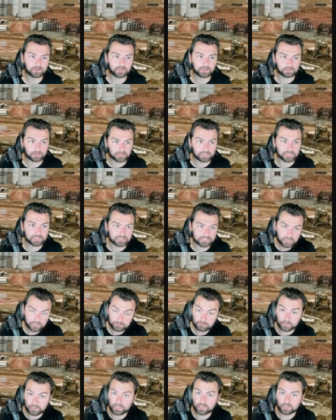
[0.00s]
at least,
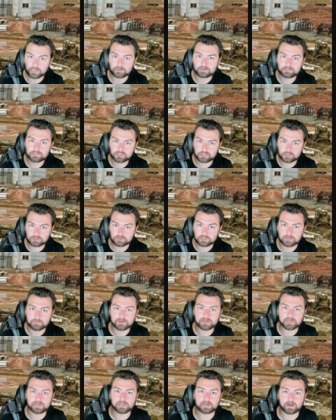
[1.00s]
again, to the
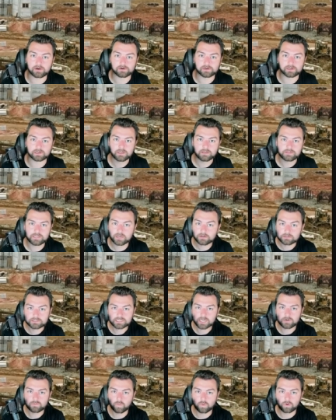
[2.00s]
immediate area. The
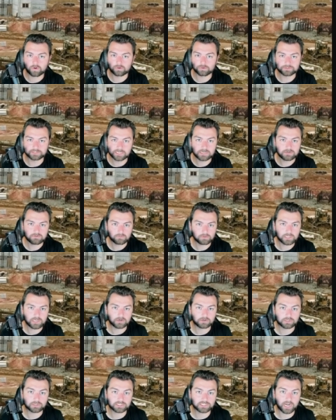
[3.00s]
outside world didn't really
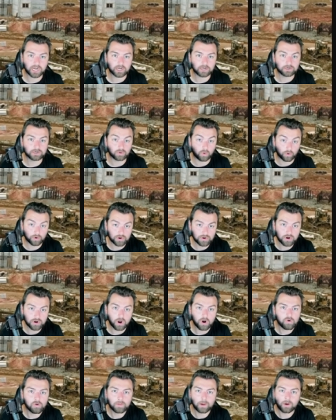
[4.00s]
understand or
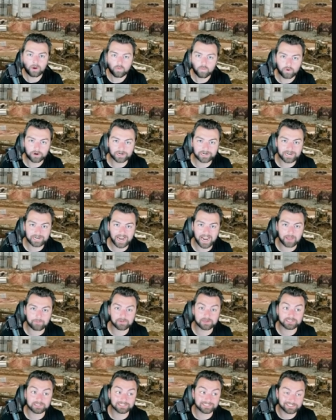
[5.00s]
know about what had
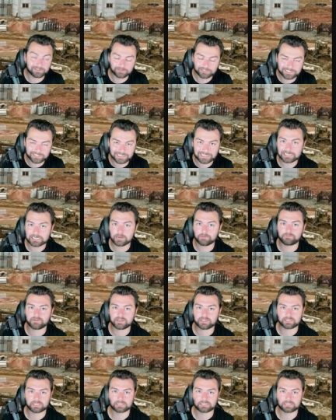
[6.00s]
happened until significantly